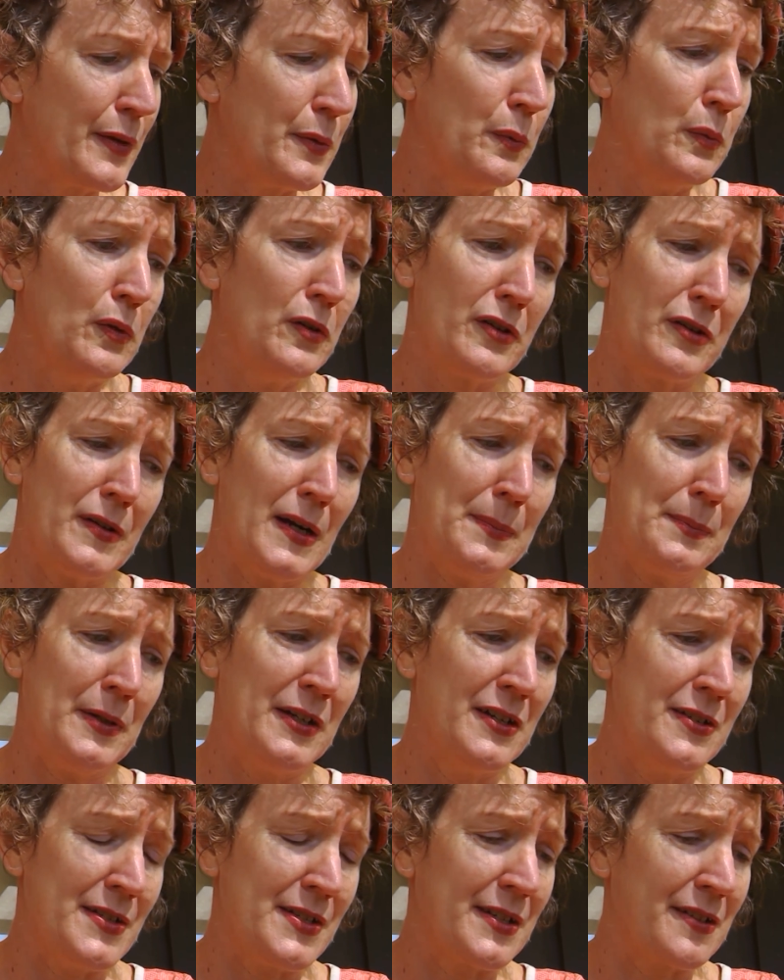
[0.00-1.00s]
Water up
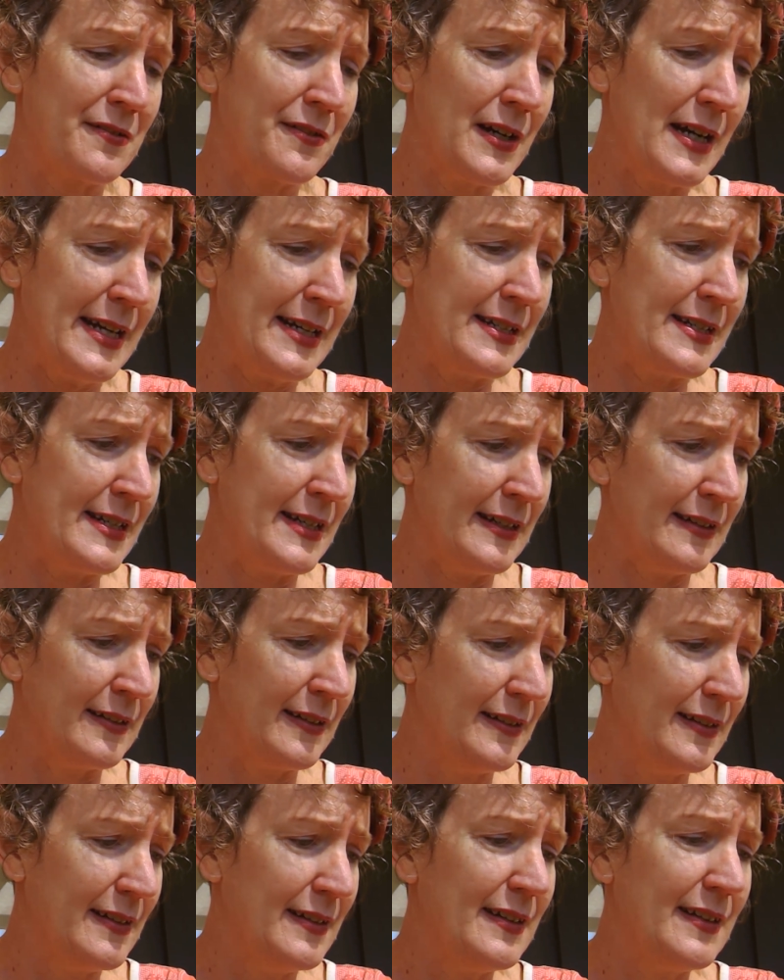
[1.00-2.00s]
nose a great
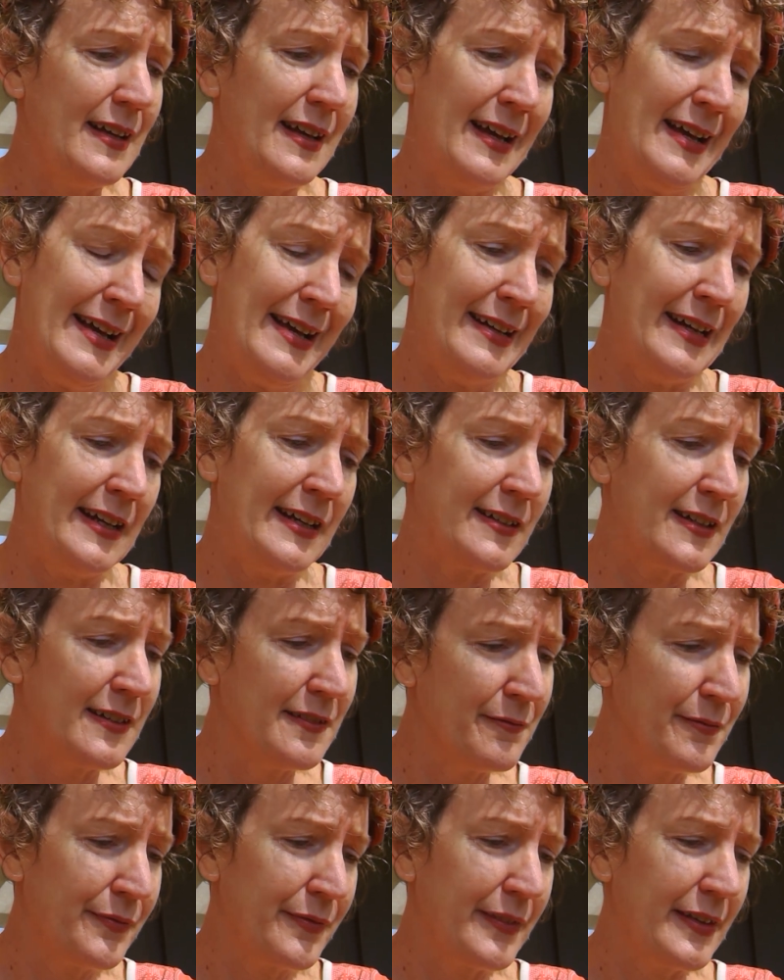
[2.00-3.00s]
deal. Headache.
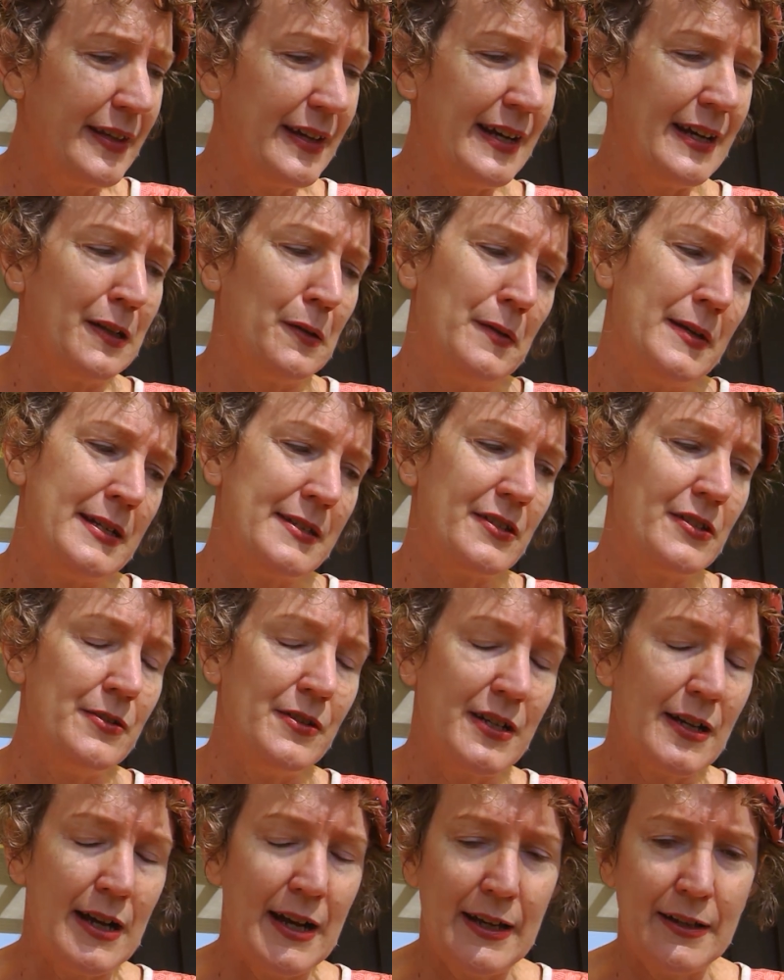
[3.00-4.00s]
Eloise
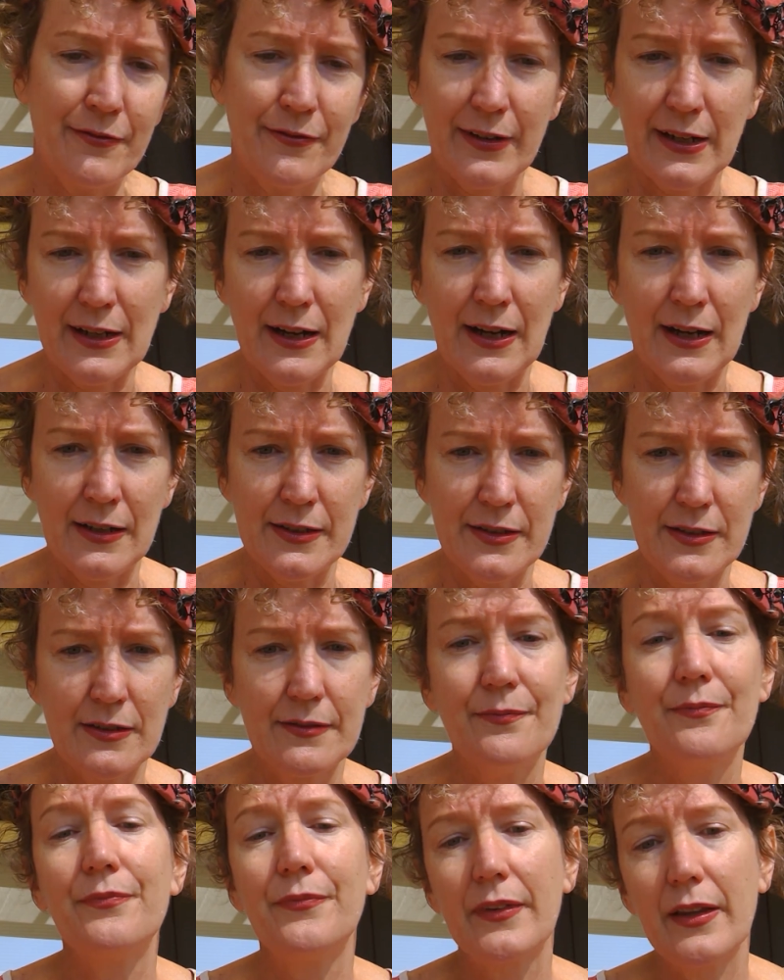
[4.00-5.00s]
too tired for cards.
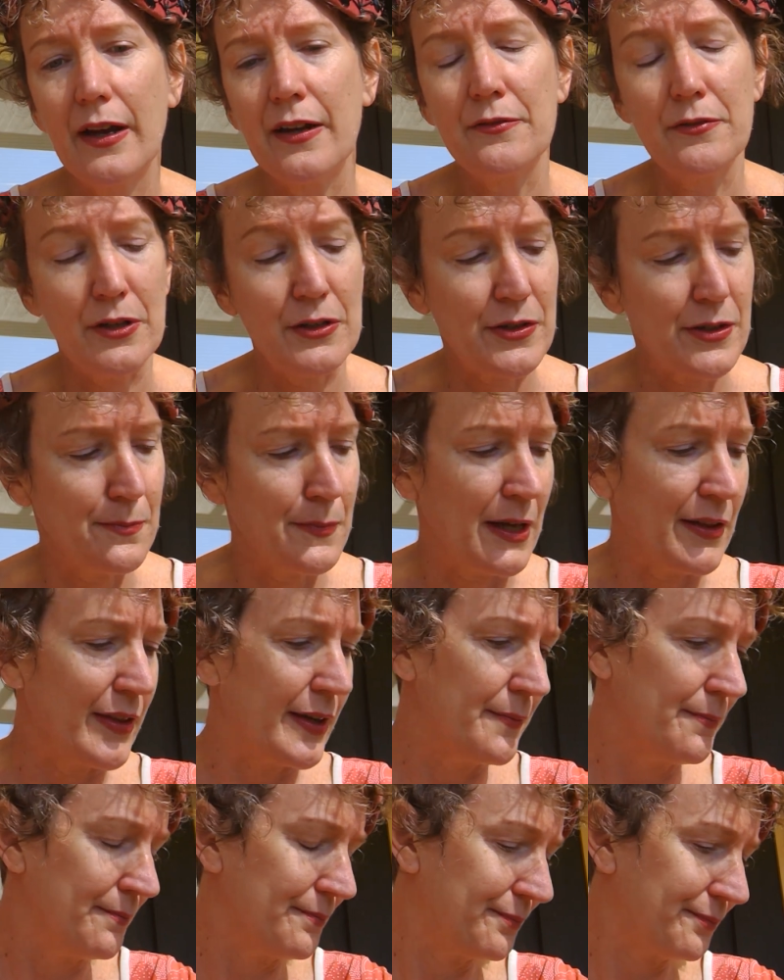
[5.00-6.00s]
I wrote to Mother.